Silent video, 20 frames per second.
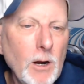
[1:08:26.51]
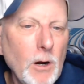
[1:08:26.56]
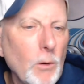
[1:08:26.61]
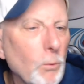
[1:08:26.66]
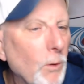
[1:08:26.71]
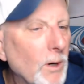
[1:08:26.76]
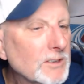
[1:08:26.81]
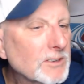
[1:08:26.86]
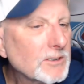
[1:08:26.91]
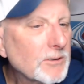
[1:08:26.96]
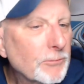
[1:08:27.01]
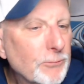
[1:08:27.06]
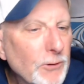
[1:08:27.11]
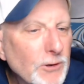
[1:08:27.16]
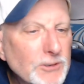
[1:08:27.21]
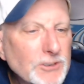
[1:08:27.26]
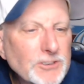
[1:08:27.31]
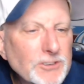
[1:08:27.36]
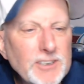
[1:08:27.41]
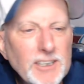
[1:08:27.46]
Was the
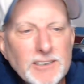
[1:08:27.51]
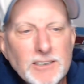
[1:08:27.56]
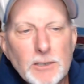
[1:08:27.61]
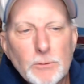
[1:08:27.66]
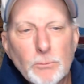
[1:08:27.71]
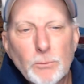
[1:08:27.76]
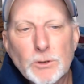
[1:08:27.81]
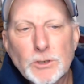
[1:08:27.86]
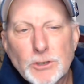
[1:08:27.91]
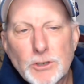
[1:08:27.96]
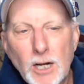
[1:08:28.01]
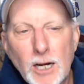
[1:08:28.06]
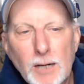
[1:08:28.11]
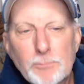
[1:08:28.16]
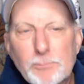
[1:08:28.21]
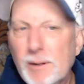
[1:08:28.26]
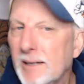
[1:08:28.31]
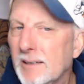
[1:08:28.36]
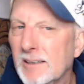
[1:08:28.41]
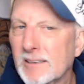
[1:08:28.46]
first season with Sean
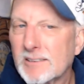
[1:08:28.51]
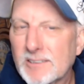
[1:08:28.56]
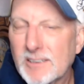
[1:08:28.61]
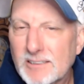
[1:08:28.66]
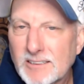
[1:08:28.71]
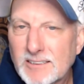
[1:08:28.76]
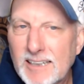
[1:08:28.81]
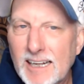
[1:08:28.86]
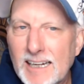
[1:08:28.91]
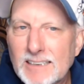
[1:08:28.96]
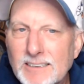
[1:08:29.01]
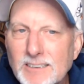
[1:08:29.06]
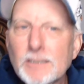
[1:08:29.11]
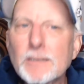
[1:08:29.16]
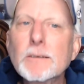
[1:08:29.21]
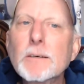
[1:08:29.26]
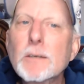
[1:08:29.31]
Payton a success?